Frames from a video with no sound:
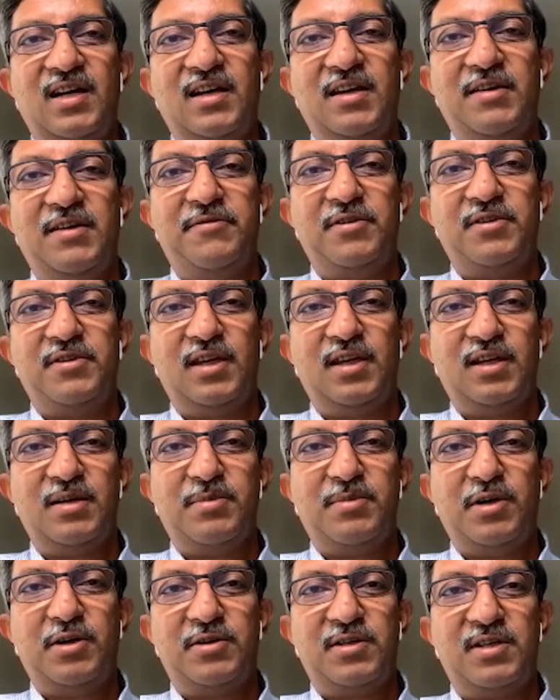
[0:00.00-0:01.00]
if you think
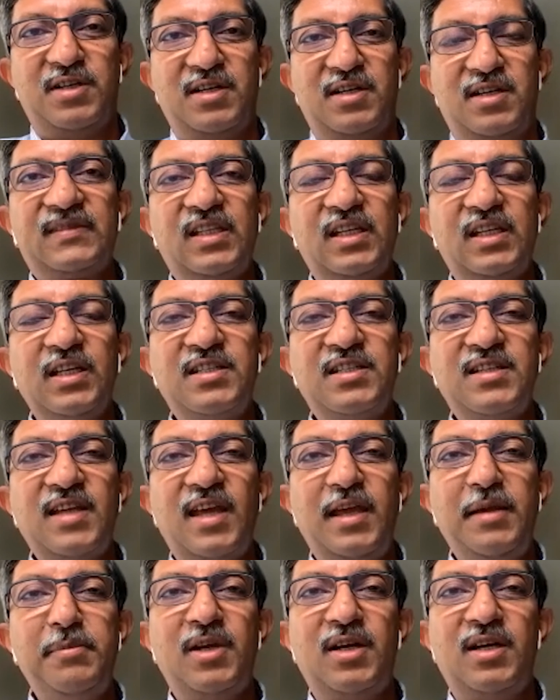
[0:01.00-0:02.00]
about it, is
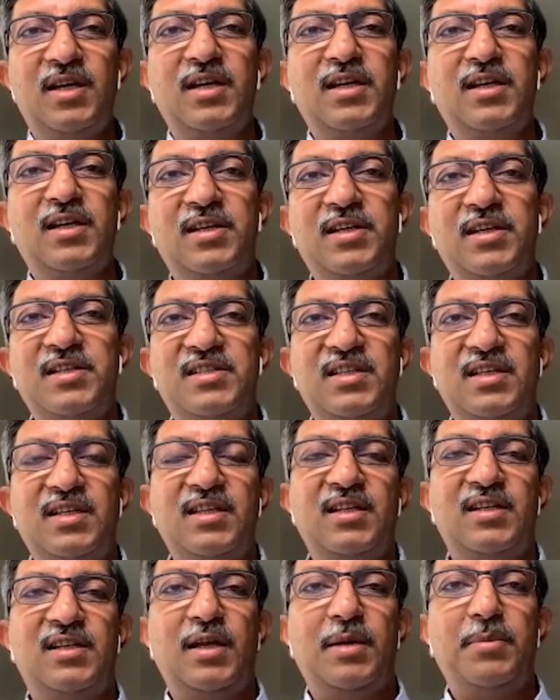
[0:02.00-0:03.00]
aimed at increasing
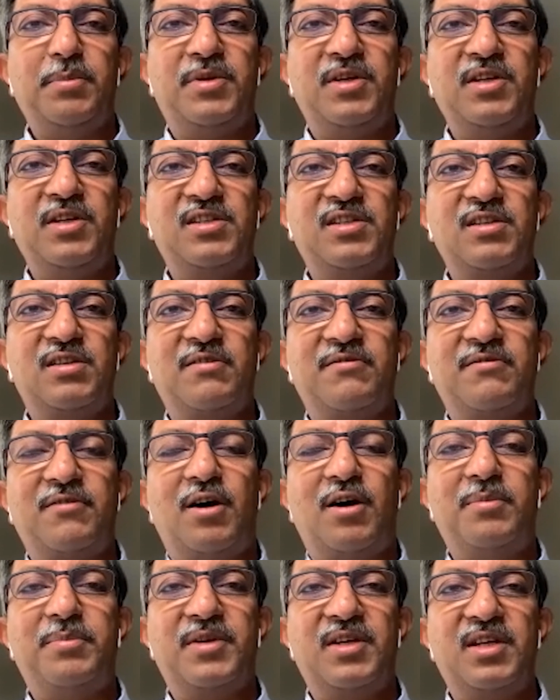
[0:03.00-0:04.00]
the temperature of
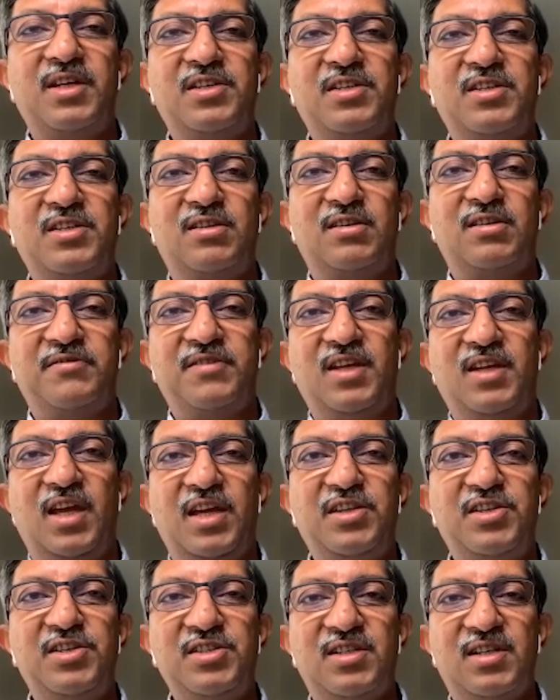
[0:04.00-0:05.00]
operation of the
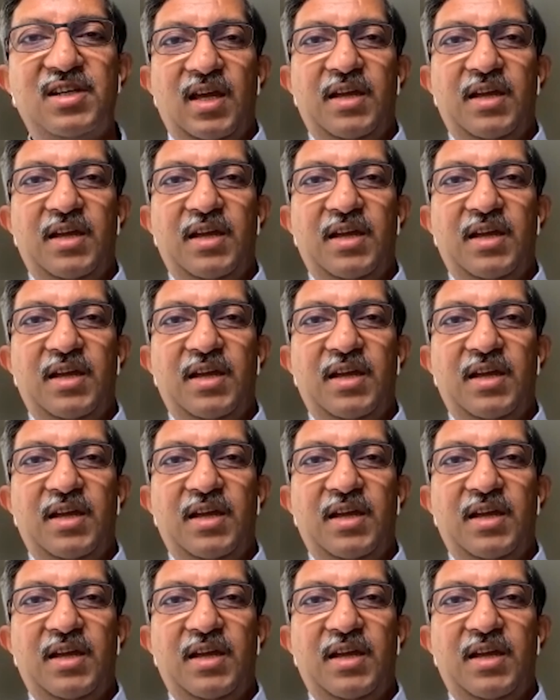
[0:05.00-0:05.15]
engine.